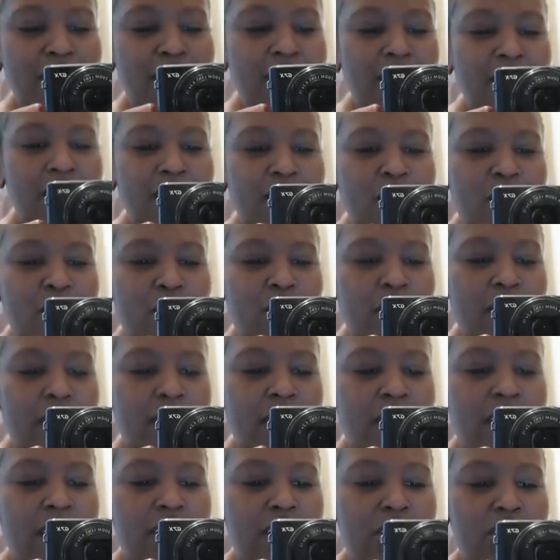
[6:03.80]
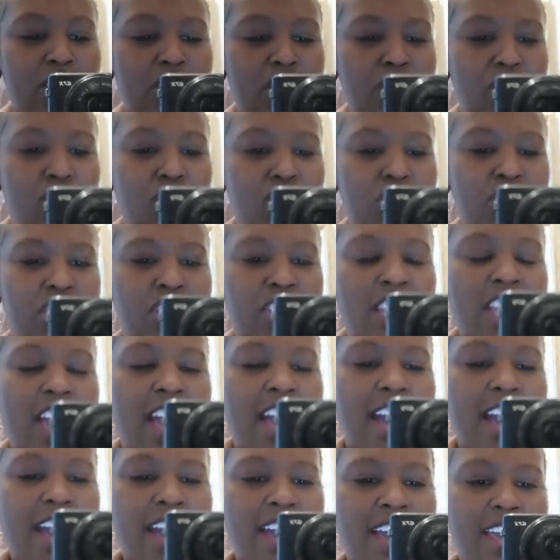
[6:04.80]
Today is Friday,
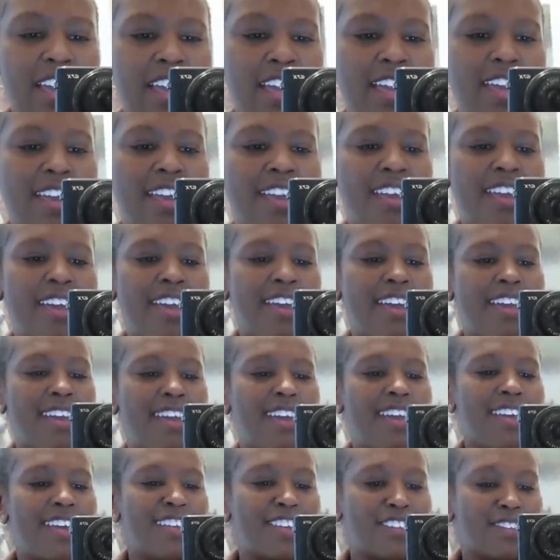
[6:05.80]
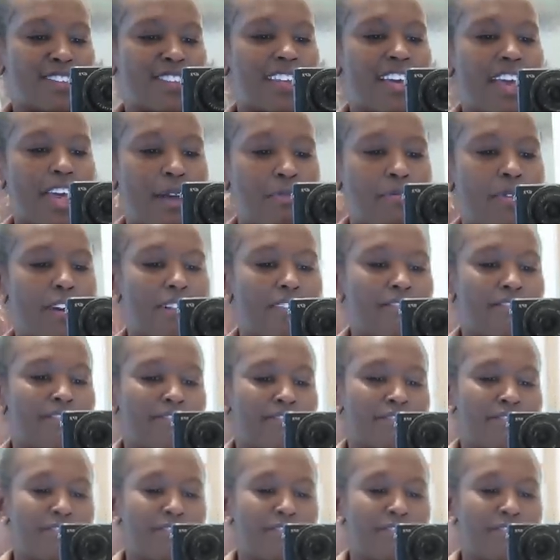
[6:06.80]
TGI to the MF.